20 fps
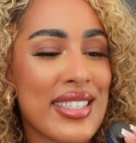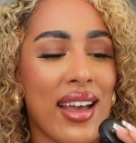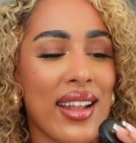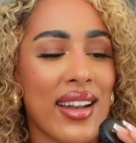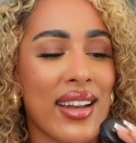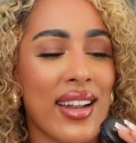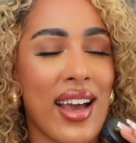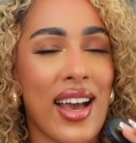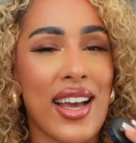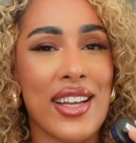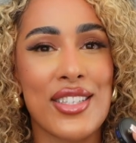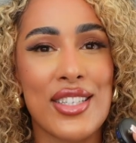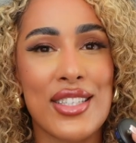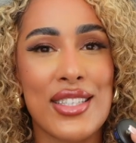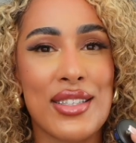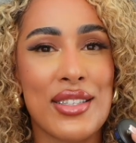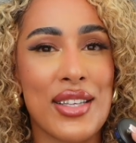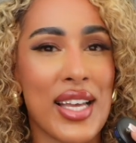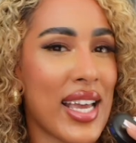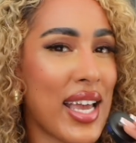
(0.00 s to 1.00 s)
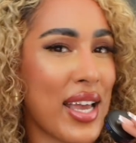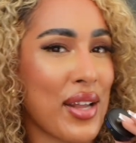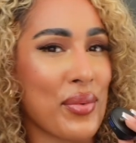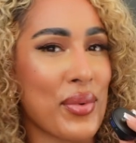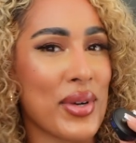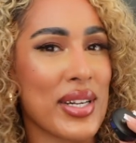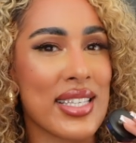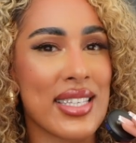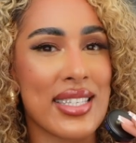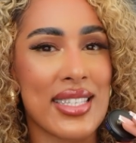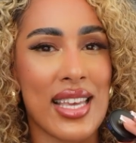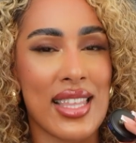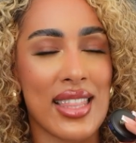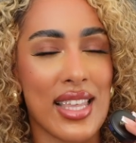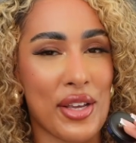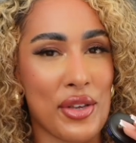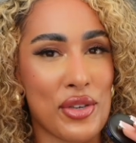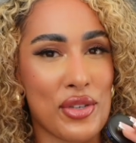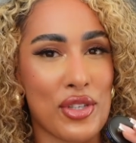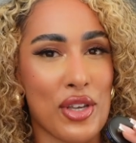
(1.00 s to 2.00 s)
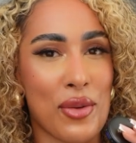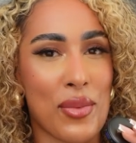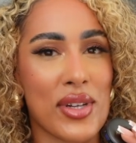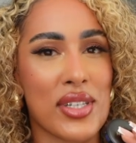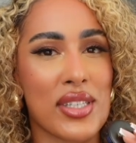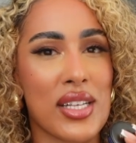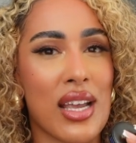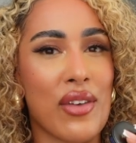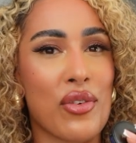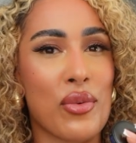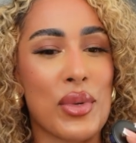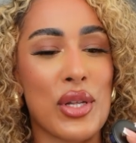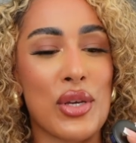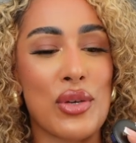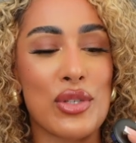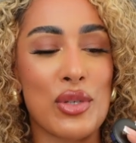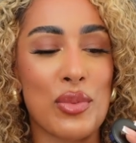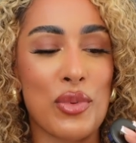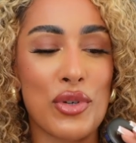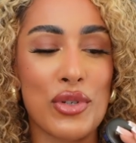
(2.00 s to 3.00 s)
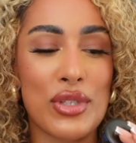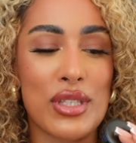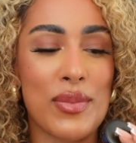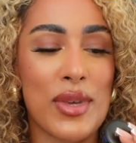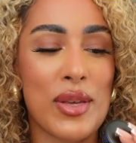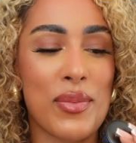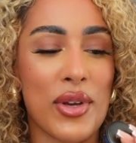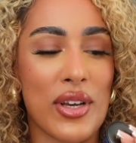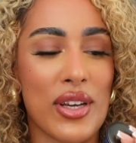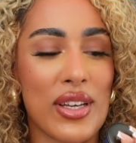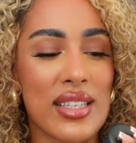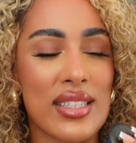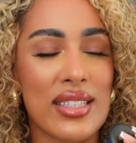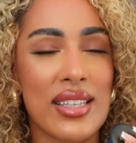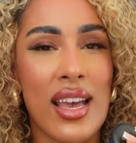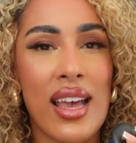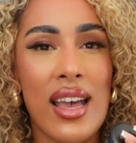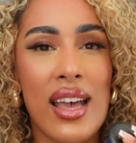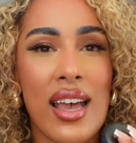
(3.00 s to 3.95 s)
And I just, again, wanted to say thank you so much to everybody who supports me, because